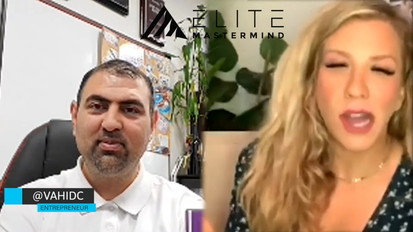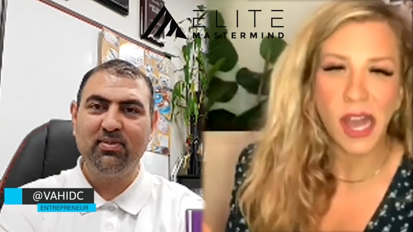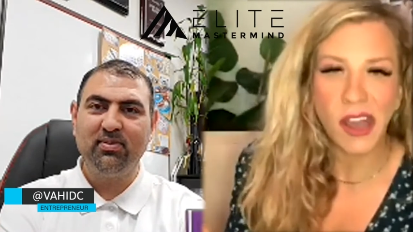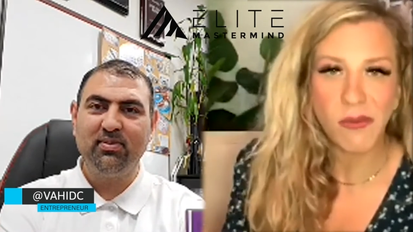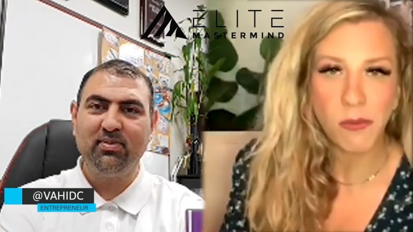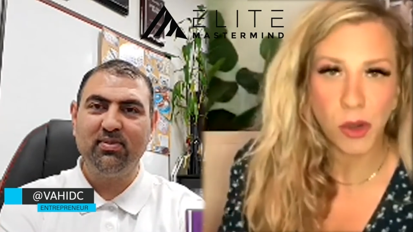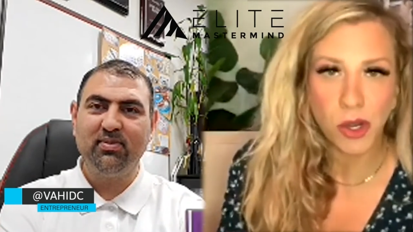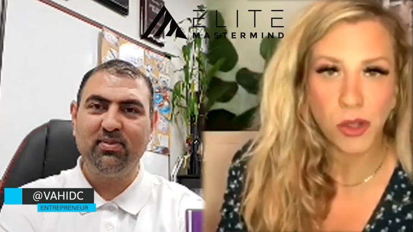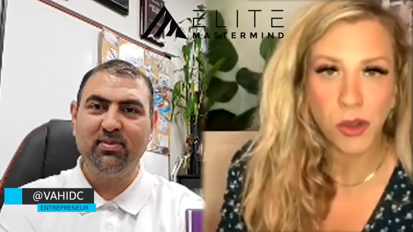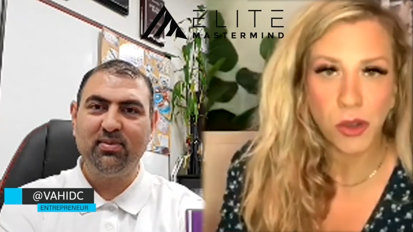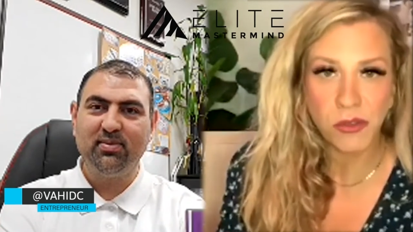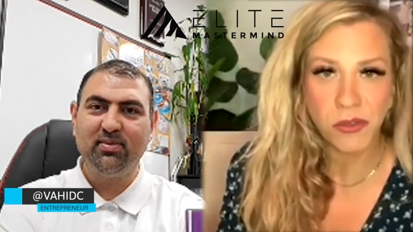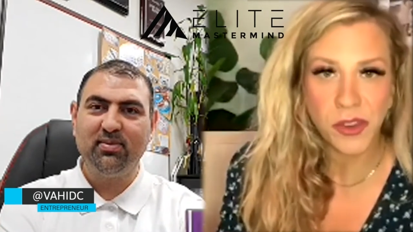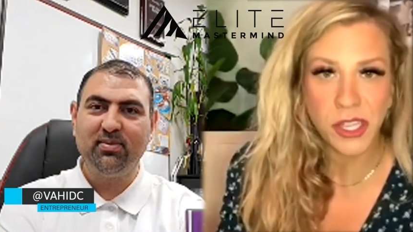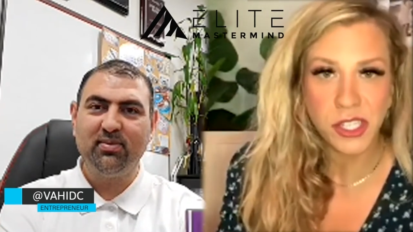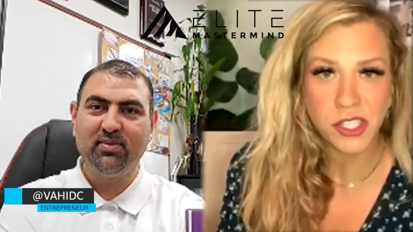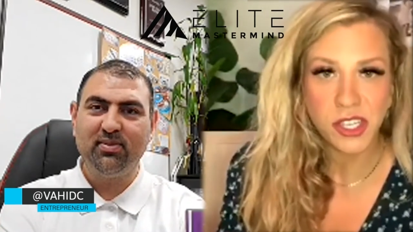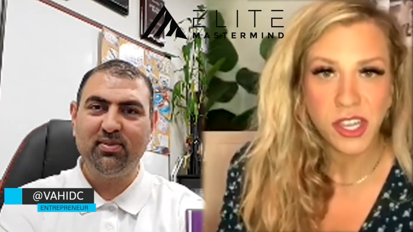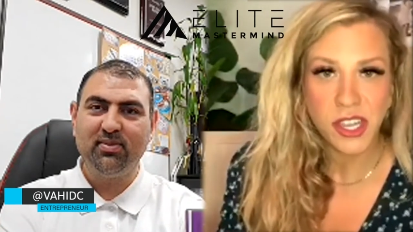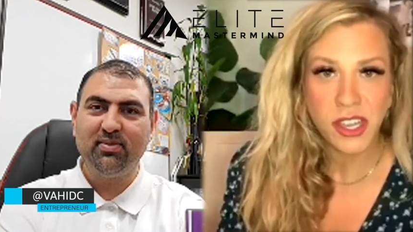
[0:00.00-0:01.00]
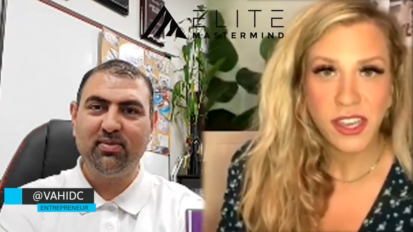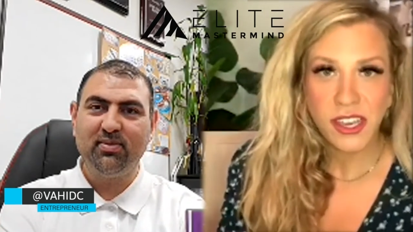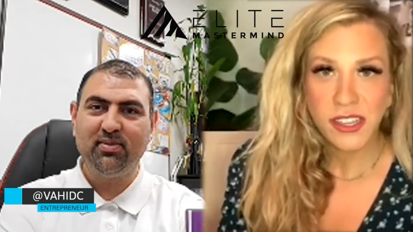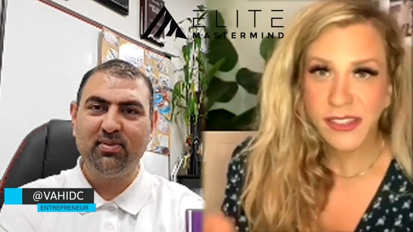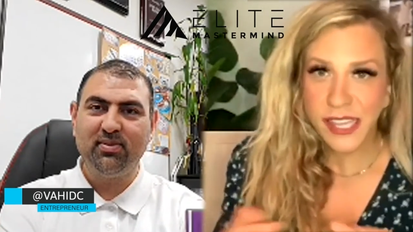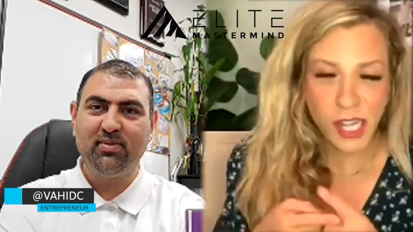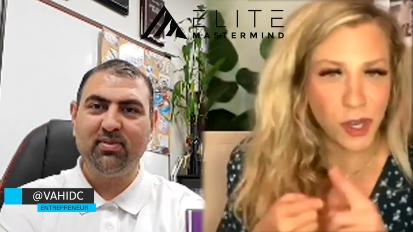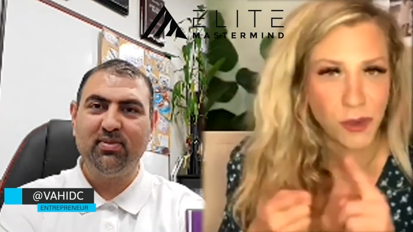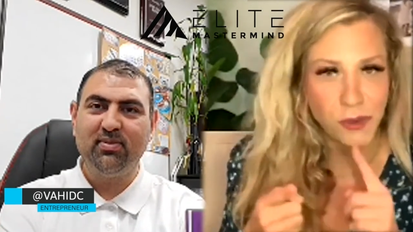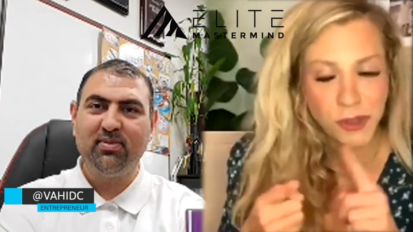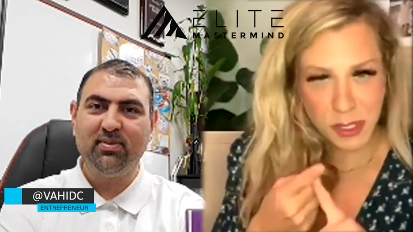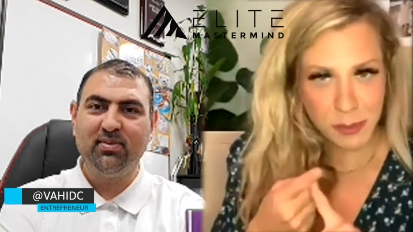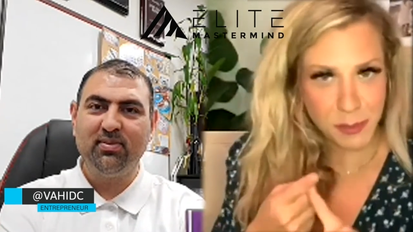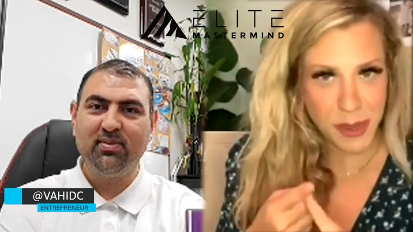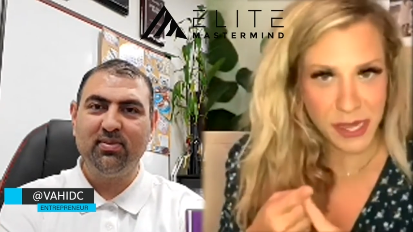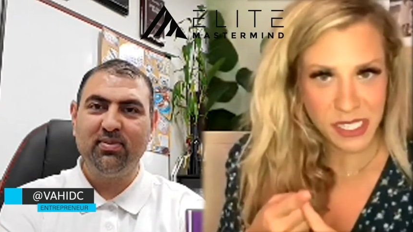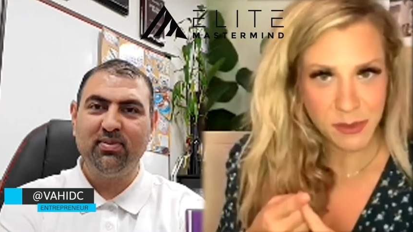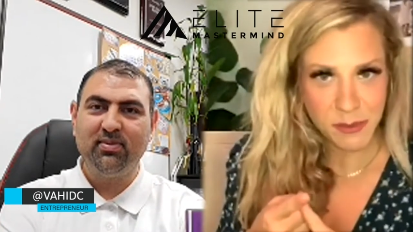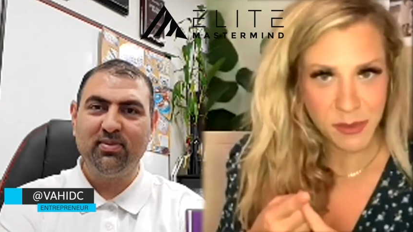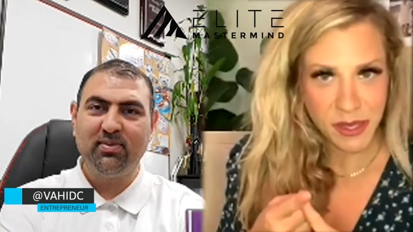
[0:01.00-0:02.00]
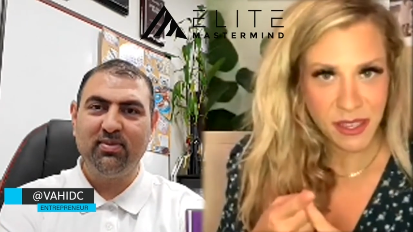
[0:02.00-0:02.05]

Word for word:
Speaker 1: more goldfish. They don't respect me.